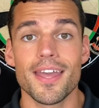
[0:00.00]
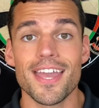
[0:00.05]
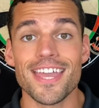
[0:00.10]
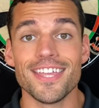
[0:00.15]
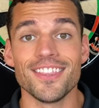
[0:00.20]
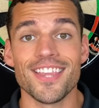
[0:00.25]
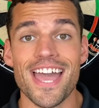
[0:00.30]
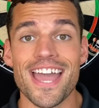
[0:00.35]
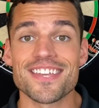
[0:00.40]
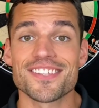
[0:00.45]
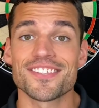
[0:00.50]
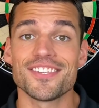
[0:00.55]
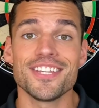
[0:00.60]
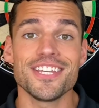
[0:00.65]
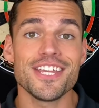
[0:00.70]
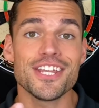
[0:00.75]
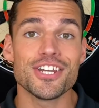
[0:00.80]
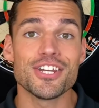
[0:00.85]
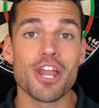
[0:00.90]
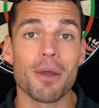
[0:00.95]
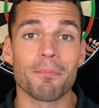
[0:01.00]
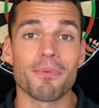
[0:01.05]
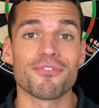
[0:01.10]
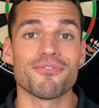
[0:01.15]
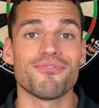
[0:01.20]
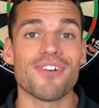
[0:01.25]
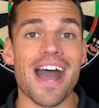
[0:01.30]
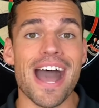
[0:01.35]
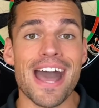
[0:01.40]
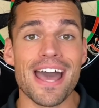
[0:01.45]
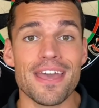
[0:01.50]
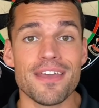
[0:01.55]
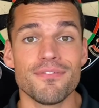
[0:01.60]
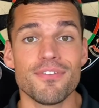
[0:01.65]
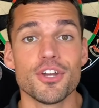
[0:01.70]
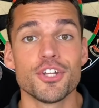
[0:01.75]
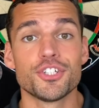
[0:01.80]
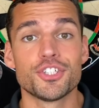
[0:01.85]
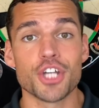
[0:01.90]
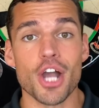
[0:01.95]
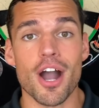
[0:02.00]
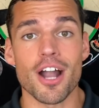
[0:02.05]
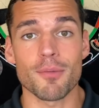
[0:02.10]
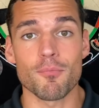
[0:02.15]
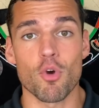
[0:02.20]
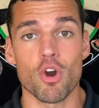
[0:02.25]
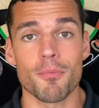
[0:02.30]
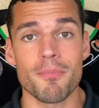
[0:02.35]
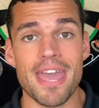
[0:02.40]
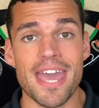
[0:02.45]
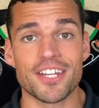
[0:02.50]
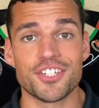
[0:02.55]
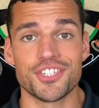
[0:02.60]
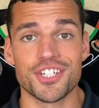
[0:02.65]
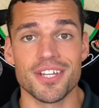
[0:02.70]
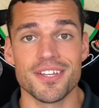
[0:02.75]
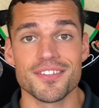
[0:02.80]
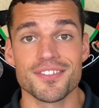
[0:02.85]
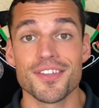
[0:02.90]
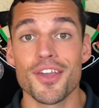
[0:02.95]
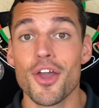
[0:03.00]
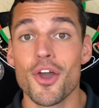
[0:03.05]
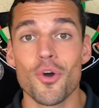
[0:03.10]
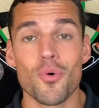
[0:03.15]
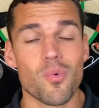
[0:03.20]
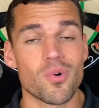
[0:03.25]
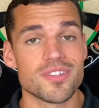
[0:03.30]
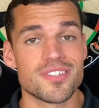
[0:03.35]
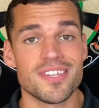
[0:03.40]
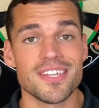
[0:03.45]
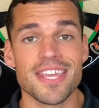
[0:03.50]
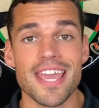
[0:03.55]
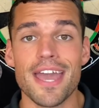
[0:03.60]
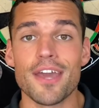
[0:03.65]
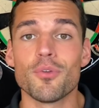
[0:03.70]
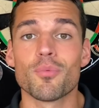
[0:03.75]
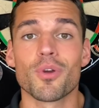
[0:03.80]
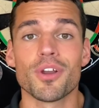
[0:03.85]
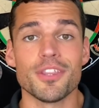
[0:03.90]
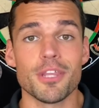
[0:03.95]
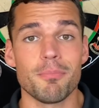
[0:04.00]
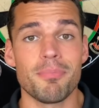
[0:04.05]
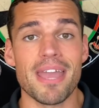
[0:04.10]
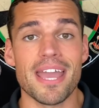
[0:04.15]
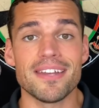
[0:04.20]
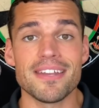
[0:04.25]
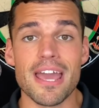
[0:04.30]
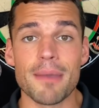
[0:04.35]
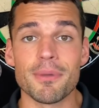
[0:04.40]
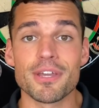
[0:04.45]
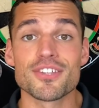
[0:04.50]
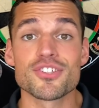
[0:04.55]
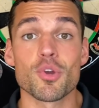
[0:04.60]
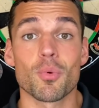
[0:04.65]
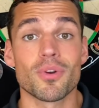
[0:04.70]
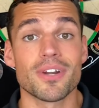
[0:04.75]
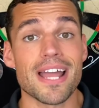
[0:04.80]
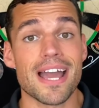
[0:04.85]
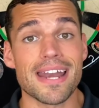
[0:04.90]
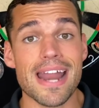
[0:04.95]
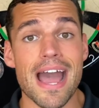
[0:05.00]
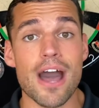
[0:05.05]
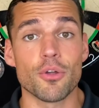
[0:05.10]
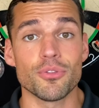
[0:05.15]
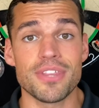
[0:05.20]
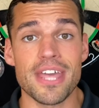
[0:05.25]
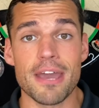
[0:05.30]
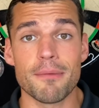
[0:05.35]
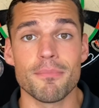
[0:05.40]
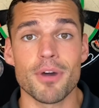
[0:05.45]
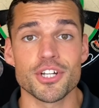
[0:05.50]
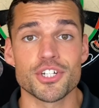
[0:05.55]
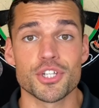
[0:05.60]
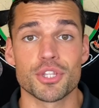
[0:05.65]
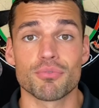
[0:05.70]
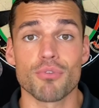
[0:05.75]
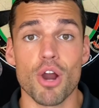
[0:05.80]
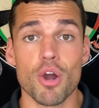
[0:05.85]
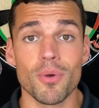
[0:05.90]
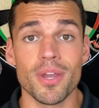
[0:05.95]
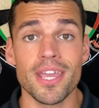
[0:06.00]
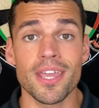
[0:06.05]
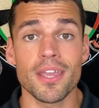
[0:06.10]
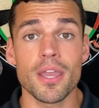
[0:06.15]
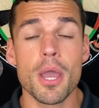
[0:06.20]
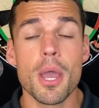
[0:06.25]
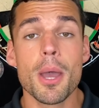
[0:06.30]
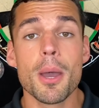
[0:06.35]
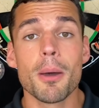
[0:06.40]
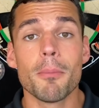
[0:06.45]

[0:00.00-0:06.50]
And lastly, number 5, chalk more matches. Once again, we're in the pandemic, so we're not out that much throwing.